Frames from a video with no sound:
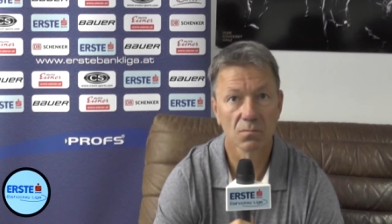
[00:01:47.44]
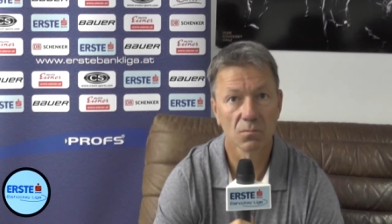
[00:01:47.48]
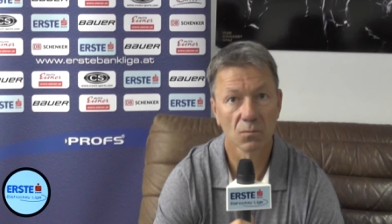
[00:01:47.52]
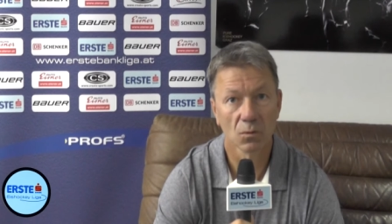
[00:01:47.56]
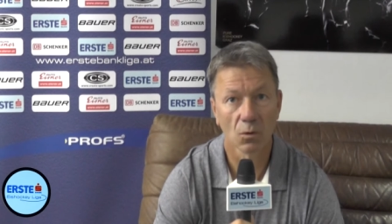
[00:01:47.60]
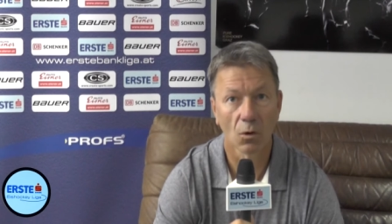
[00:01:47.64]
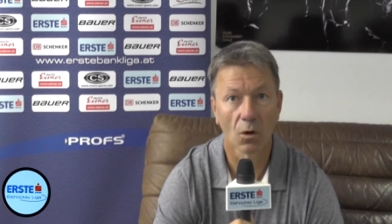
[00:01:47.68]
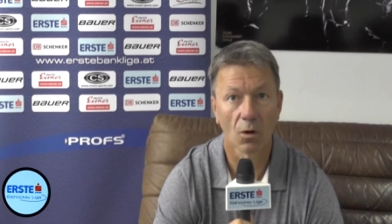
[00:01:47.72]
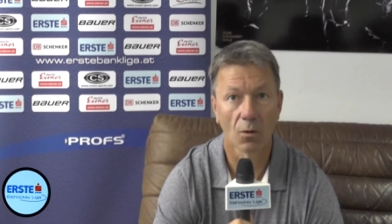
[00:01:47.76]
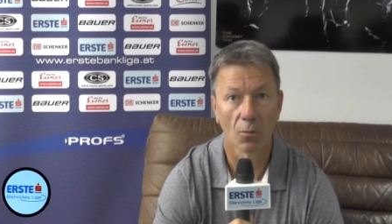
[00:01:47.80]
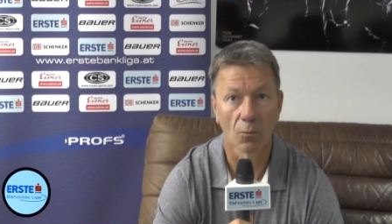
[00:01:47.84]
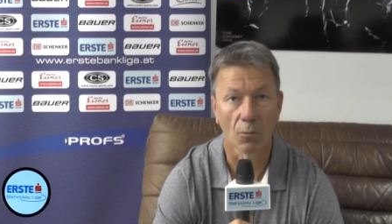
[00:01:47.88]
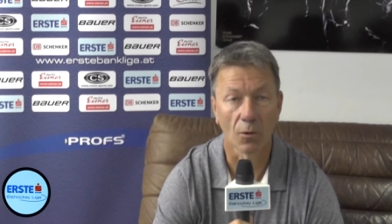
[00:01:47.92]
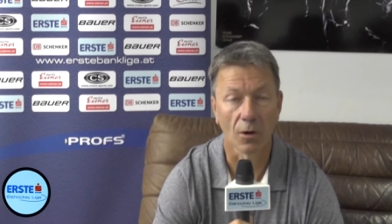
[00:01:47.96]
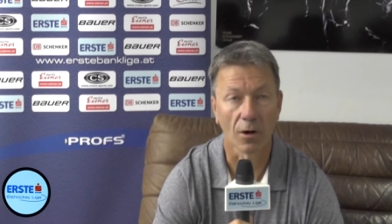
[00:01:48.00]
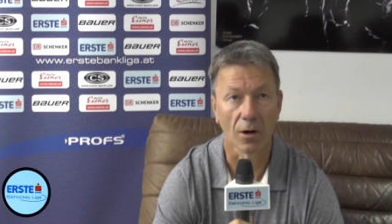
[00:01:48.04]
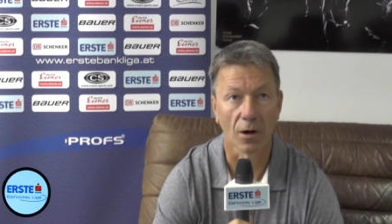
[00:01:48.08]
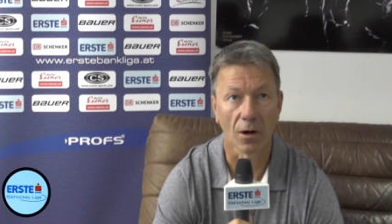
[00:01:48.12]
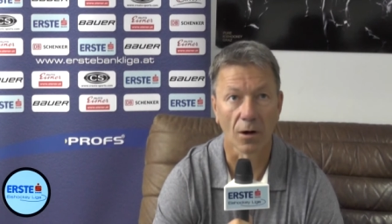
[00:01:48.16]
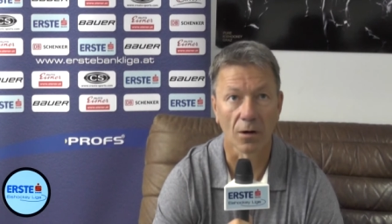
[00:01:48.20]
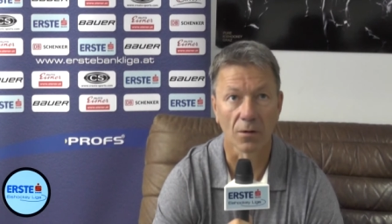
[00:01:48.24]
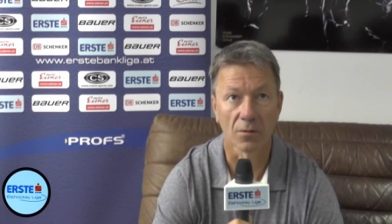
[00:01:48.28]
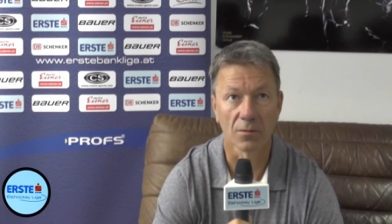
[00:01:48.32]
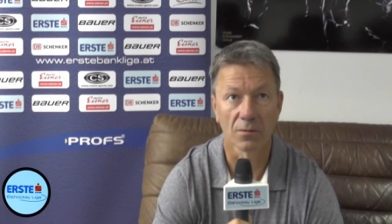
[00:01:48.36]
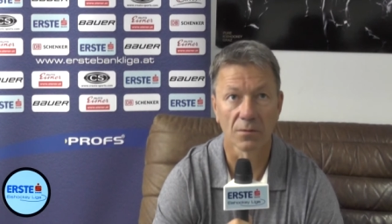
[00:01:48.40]
go out and work
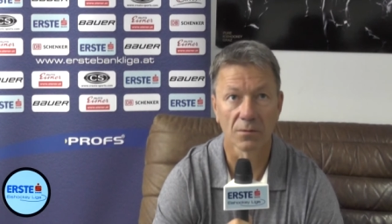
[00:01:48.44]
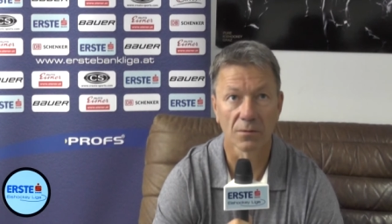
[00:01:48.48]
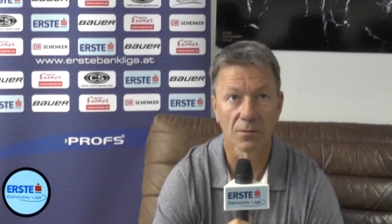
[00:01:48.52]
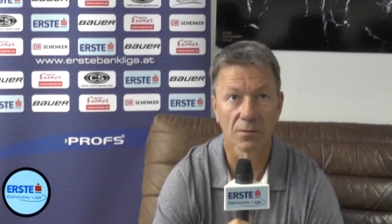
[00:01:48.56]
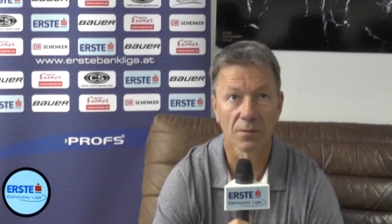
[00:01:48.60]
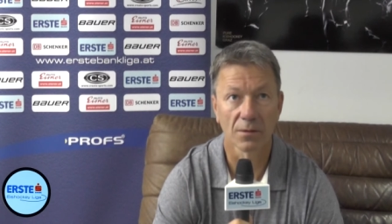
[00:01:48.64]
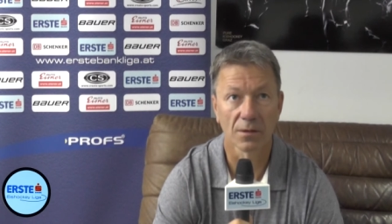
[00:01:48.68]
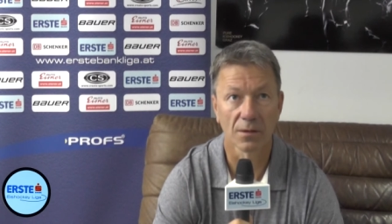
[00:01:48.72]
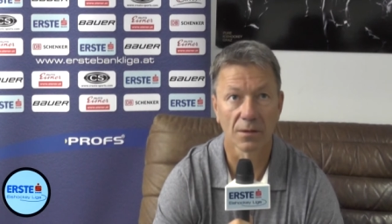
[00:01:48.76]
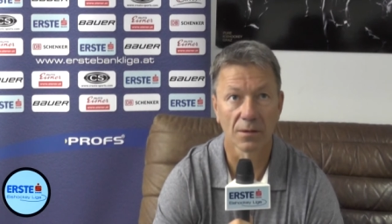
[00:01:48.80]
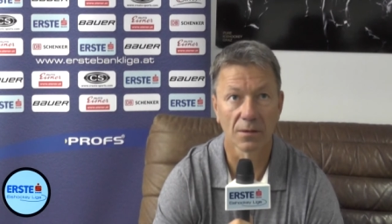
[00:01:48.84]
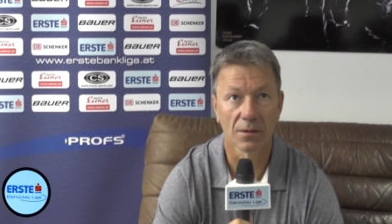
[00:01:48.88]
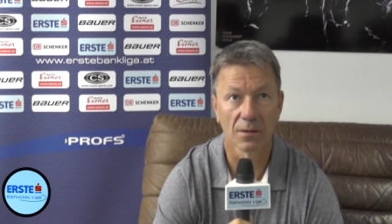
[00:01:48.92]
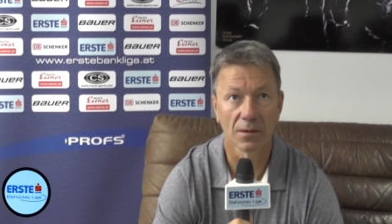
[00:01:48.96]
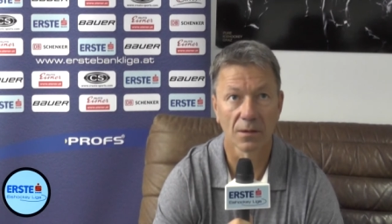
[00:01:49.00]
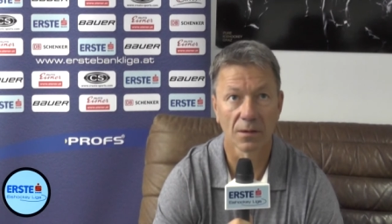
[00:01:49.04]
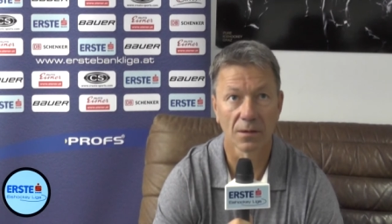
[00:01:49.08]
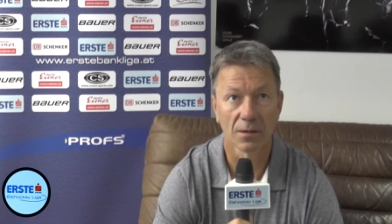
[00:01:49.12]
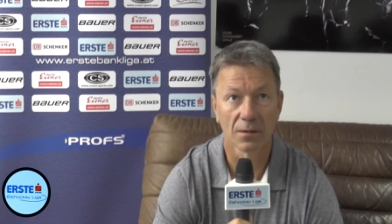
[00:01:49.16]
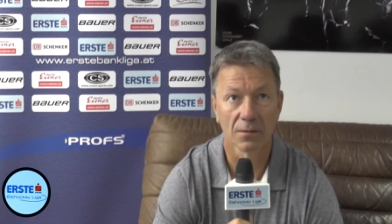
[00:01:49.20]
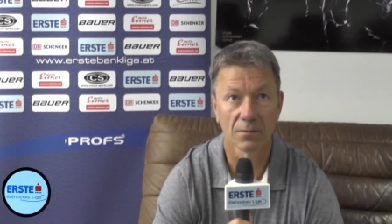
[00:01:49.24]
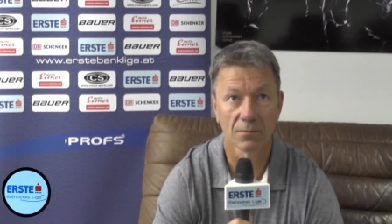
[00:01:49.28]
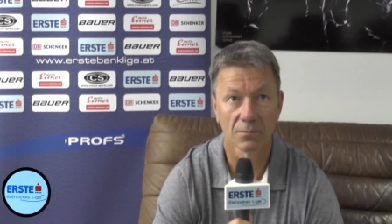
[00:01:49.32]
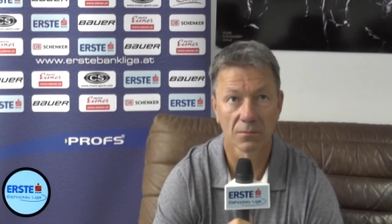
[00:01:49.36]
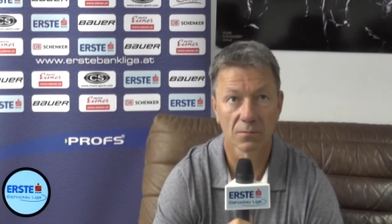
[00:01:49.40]
hard and, and
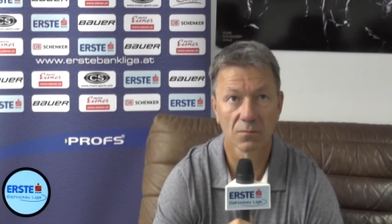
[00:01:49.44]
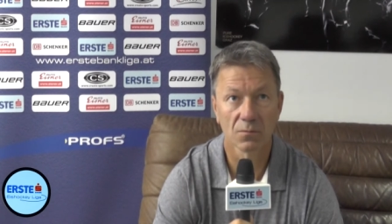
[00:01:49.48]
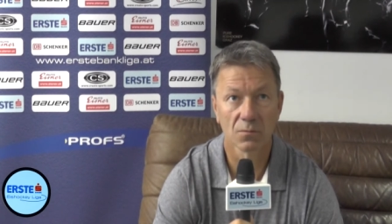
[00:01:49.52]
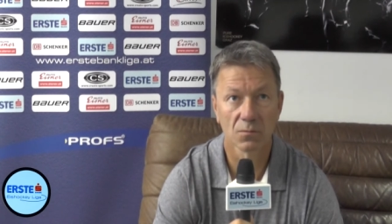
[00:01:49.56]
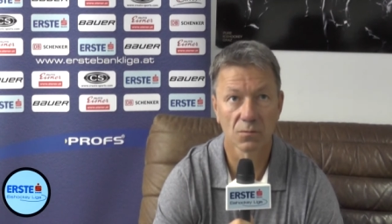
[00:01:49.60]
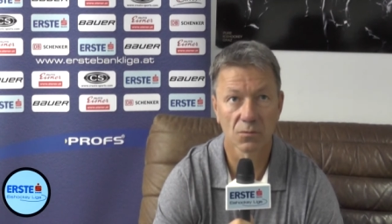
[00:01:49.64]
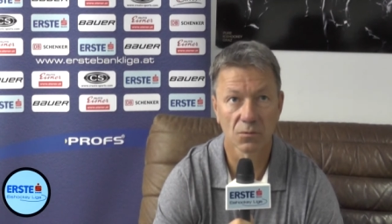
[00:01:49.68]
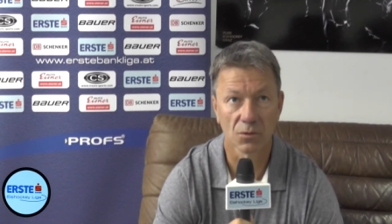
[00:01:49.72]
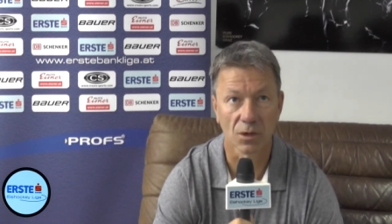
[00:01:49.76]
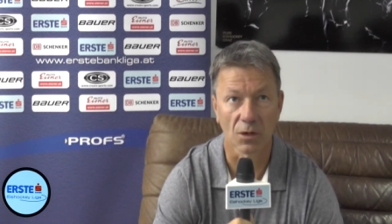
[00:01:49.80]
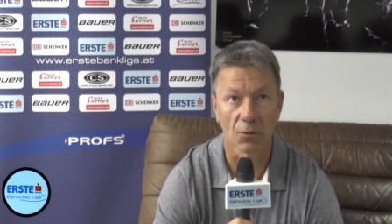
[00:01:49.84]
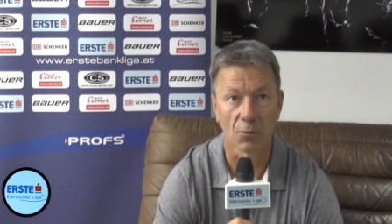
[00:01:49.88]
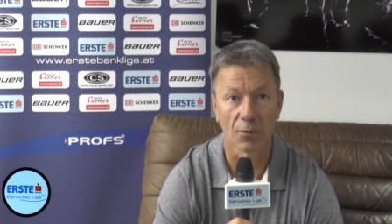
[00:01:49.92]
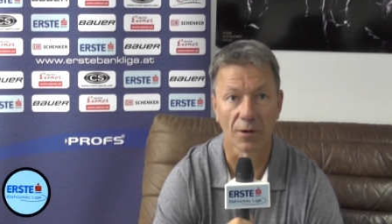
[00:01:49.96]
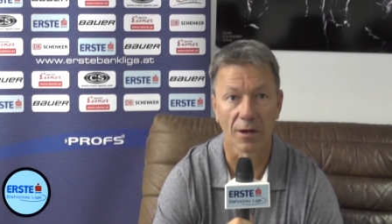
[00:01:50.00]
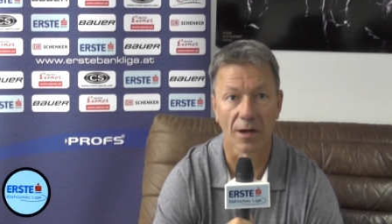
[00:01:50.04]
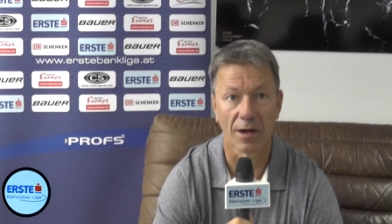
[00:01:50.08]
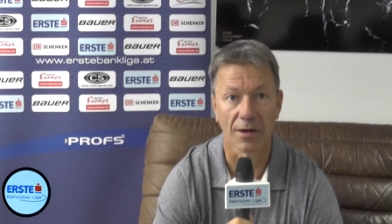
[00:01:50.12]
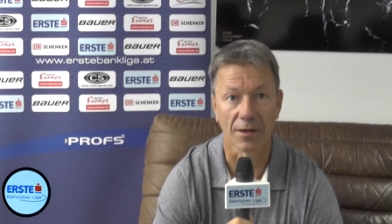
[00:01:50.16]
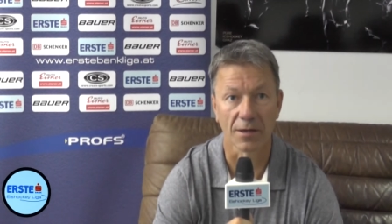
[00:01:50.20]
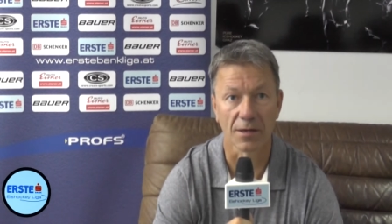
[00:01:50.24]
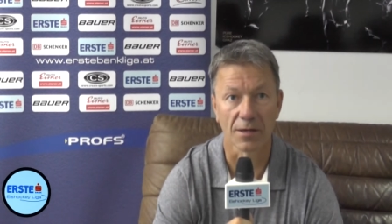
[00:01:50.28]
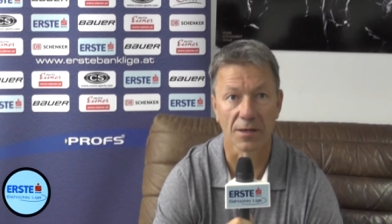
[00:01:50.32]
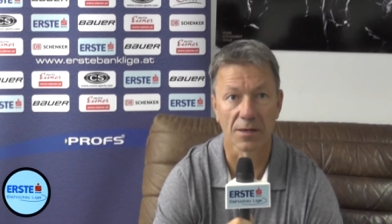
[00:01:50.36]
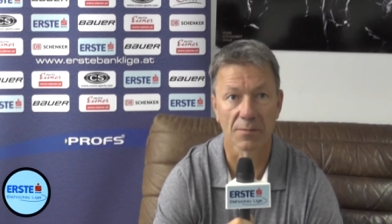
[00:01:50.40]
uh, try to win
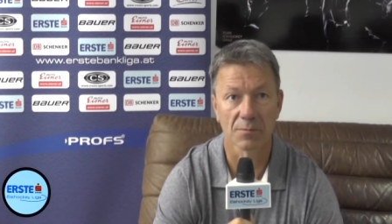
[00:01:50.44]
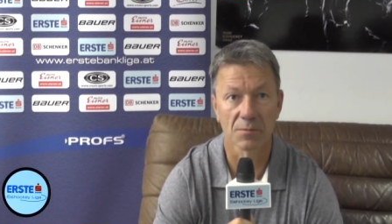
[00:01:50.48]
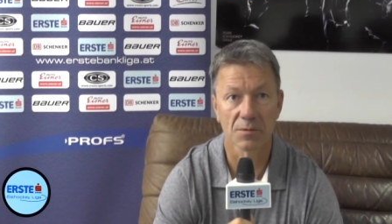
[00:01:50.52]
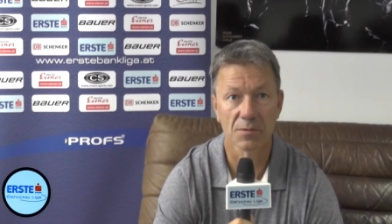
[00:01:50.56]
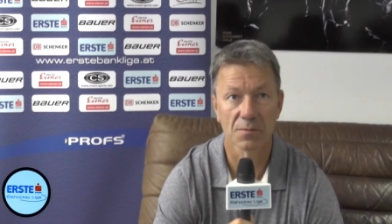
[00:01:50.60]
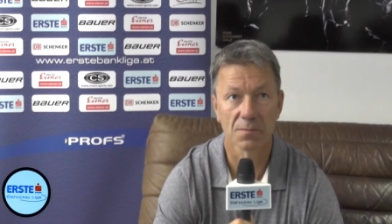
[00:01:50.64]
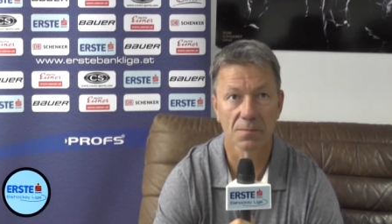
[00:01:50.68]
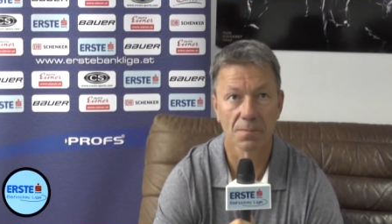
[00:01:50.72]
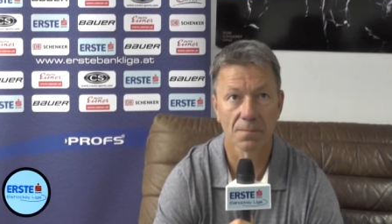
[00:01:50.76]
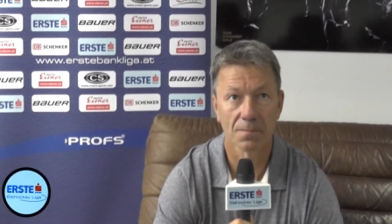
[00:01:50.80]
hockey games.